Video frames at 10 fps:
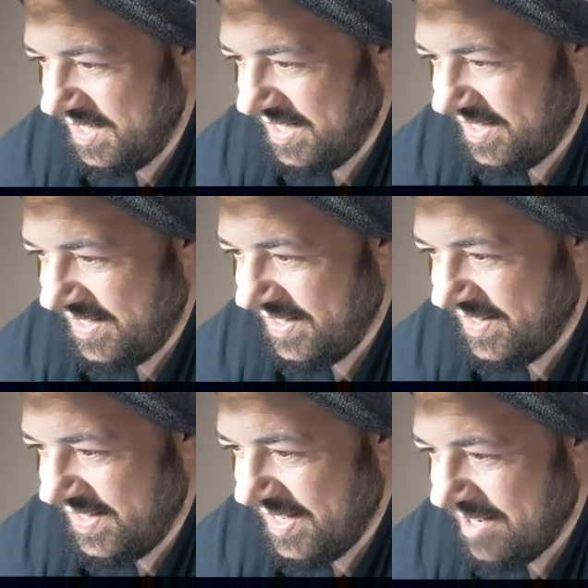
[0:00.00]
It's
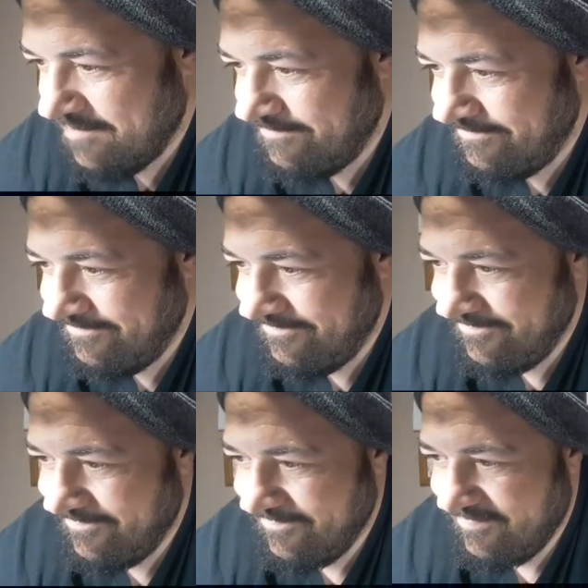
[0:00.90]
just
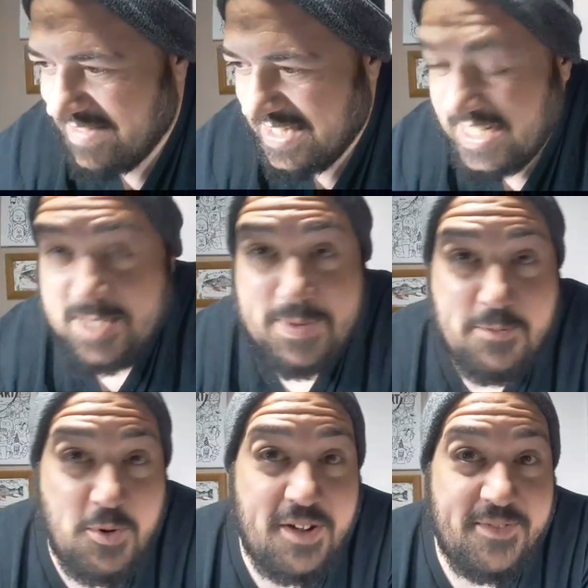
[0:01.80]
it's
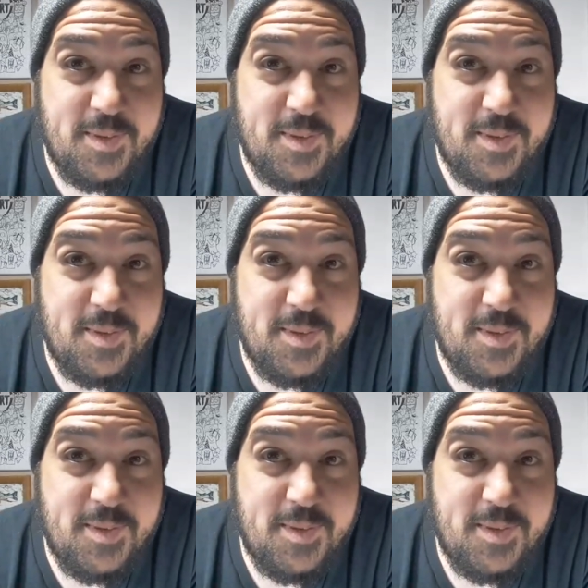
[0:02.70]
been rough.